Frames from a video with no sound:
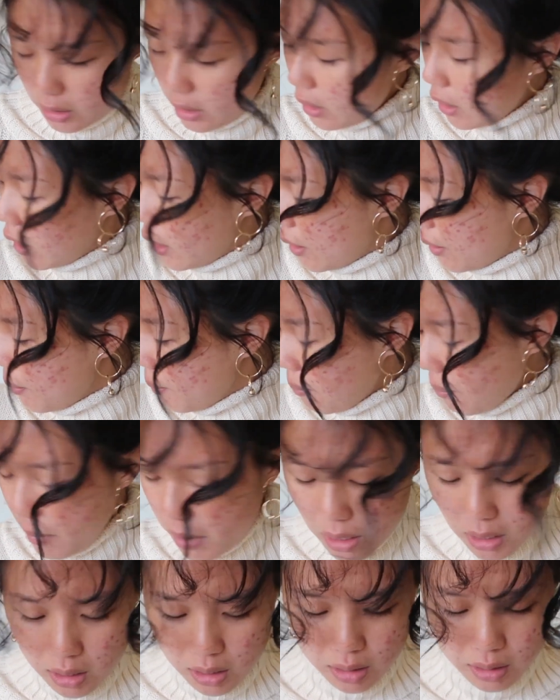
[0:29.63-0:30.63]

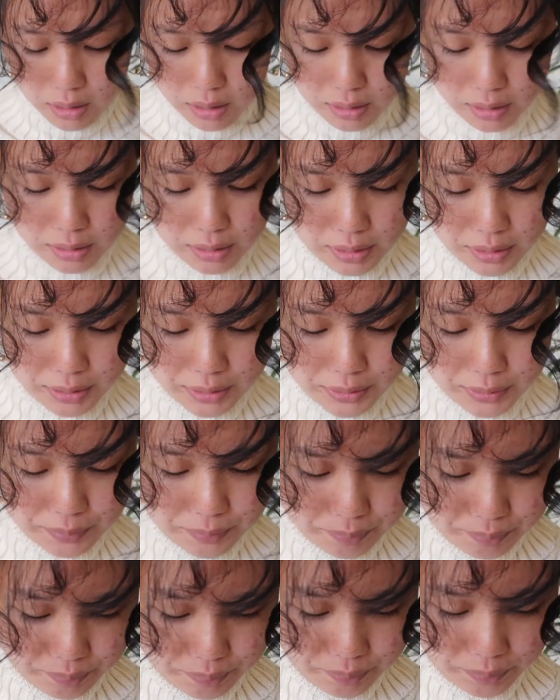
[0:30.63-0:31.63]

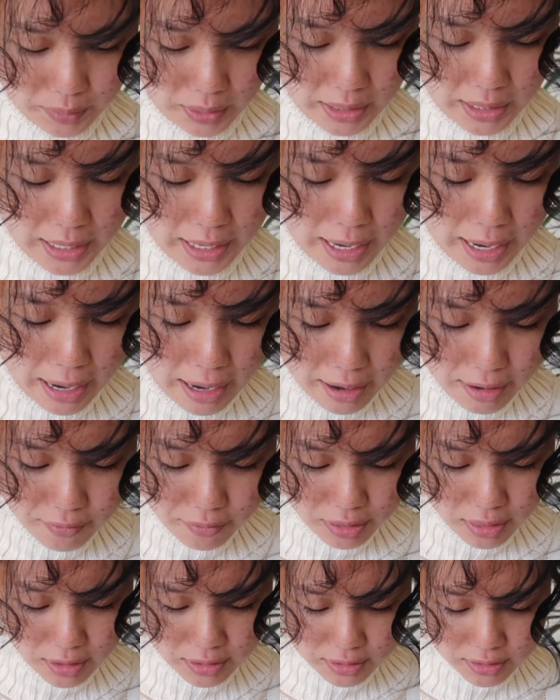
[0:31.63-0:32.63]
I
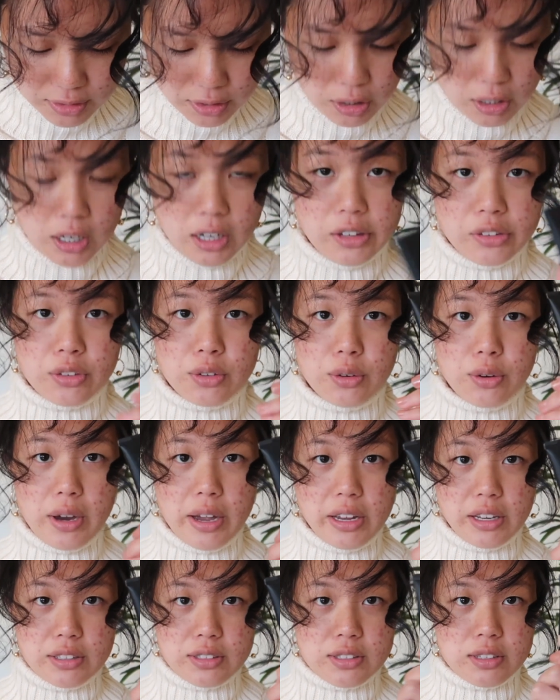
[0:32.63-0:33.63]
have this
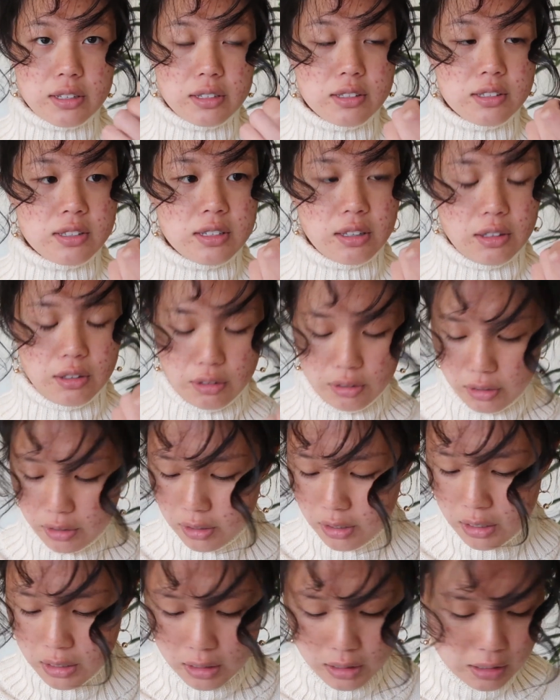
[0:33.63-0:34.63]
Cosrx
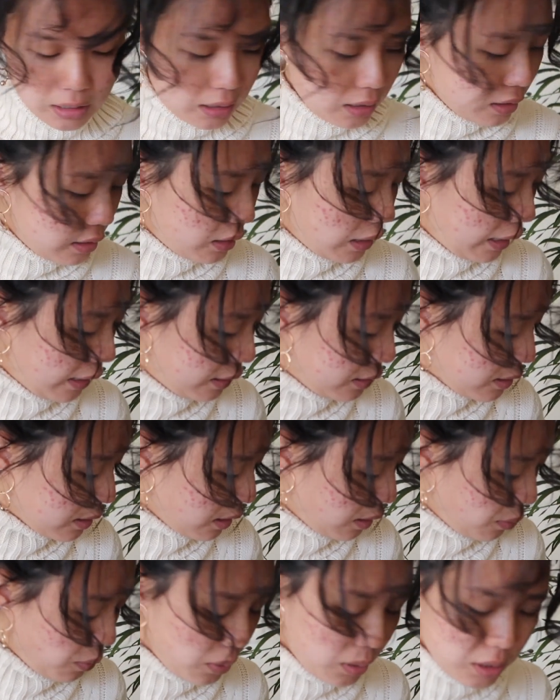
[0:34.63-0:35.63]
concealer that
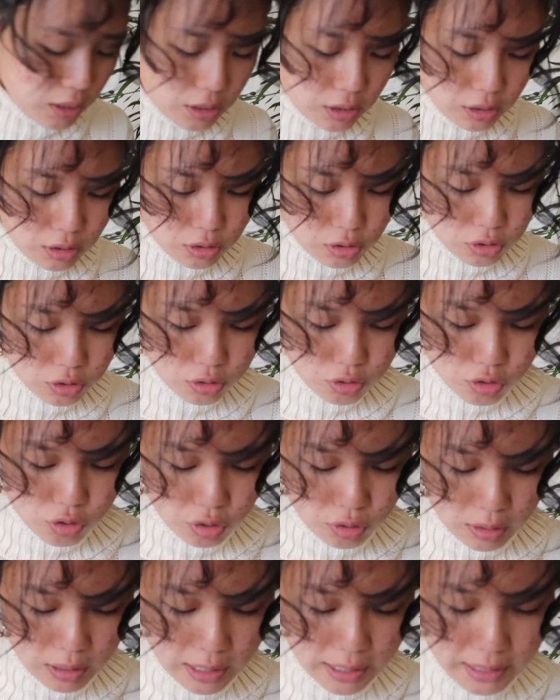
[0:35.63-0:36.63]
I wanted to
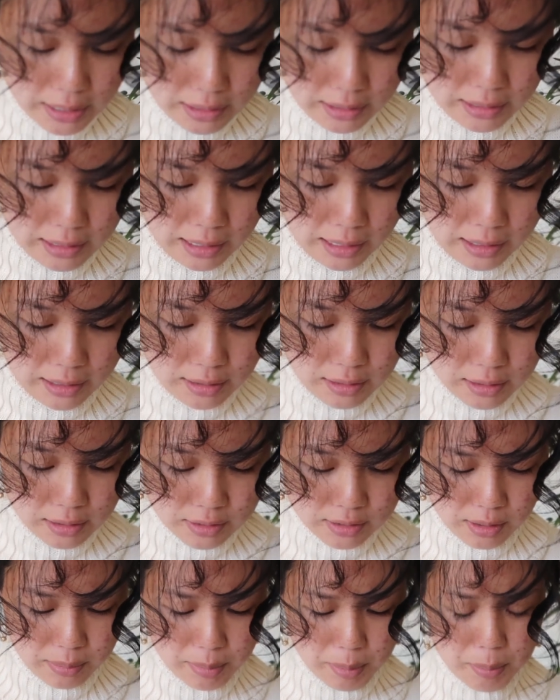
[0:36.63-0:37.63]
try again
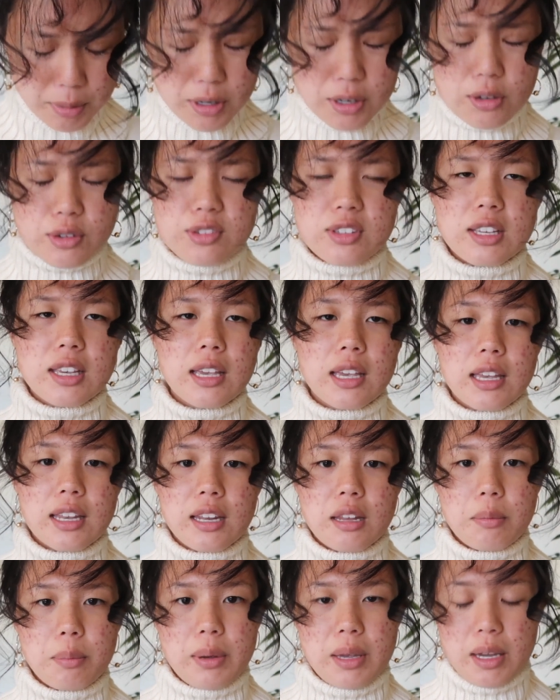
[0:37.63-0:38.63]
because I remember using it
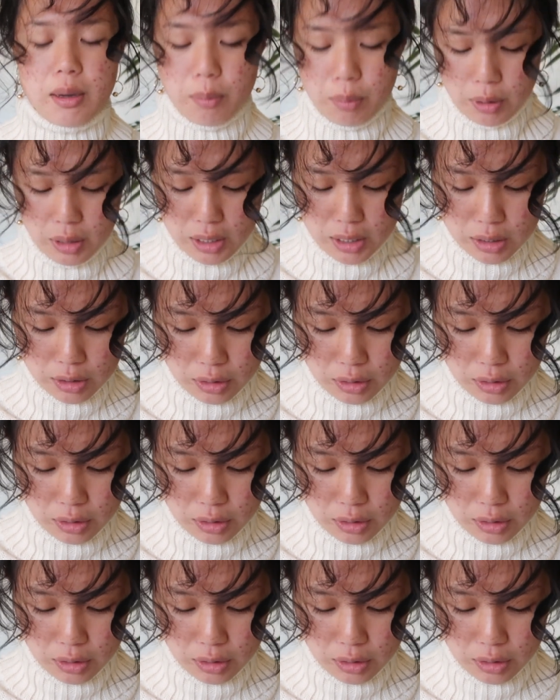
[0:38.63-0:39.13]
and it being a pretty